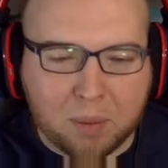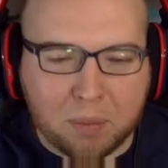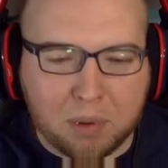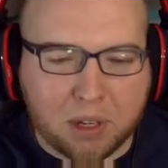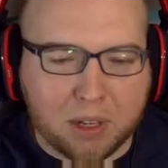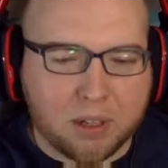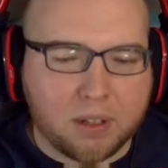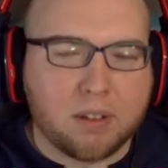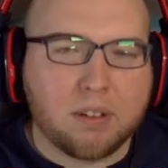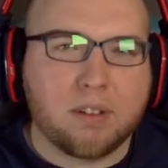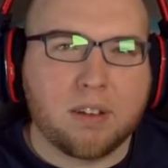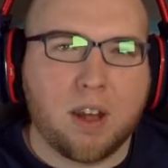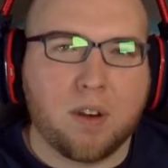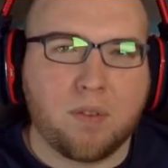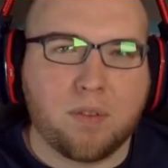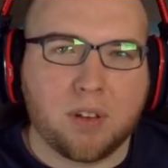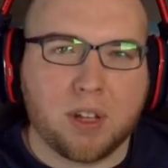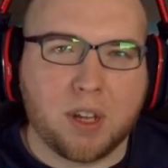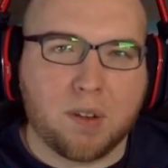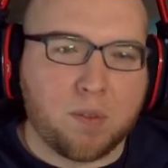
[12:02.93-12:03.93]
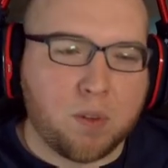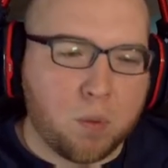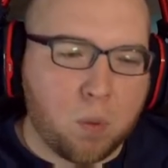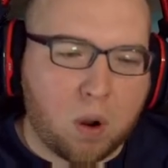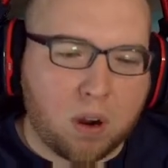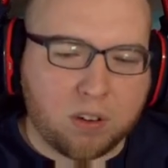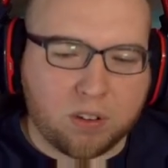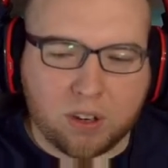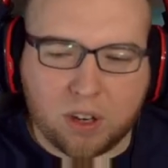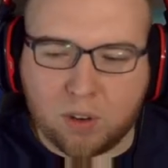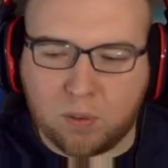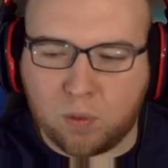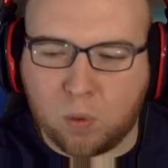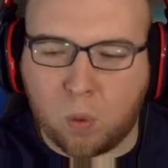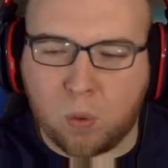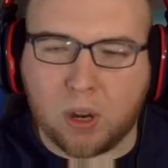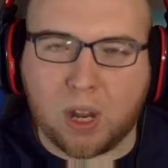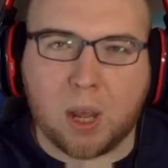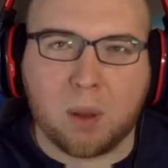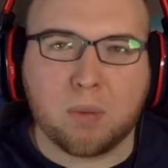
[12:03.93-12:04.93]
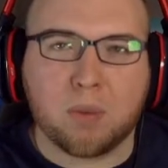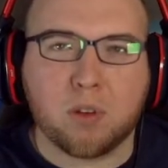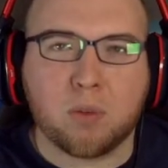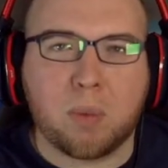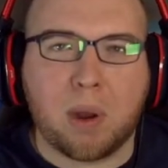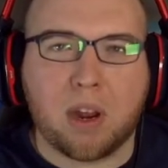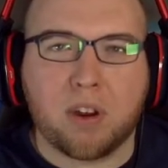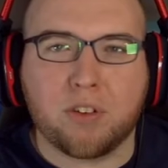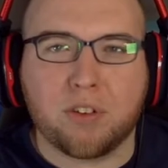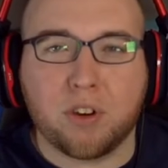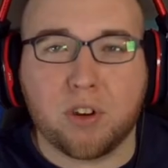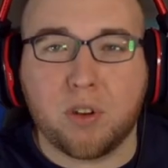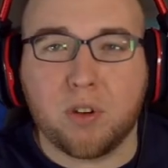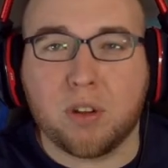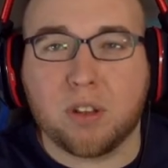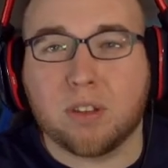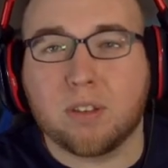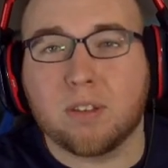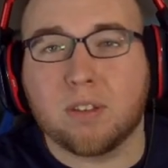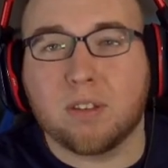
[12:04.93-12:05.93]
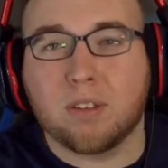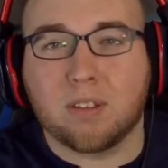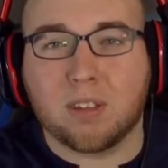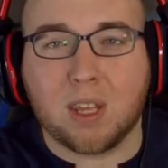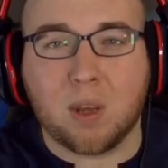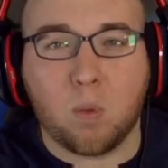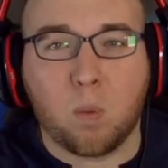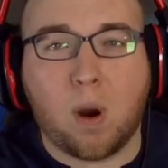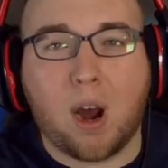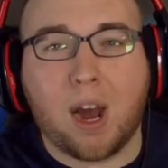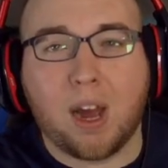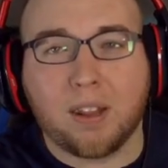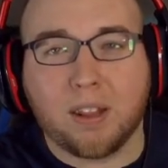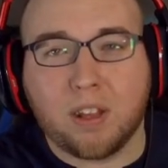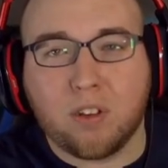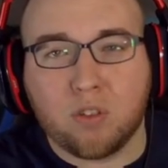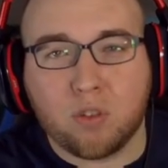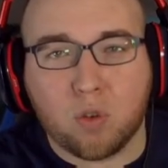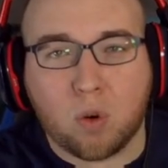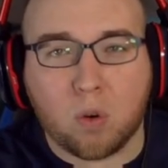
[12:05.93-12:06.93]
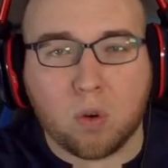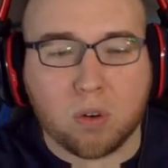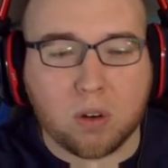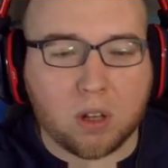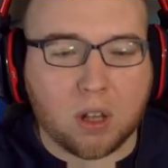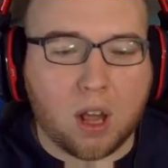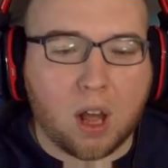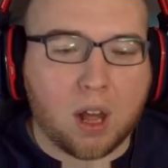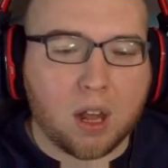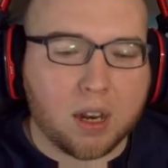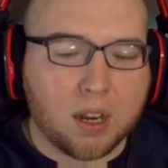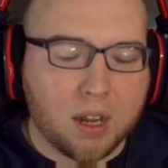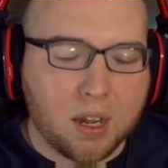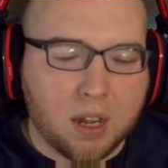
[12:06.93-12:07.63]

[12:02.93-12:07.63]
but definitely if you watch any Florida games this past year, you could see why they struggled a lot.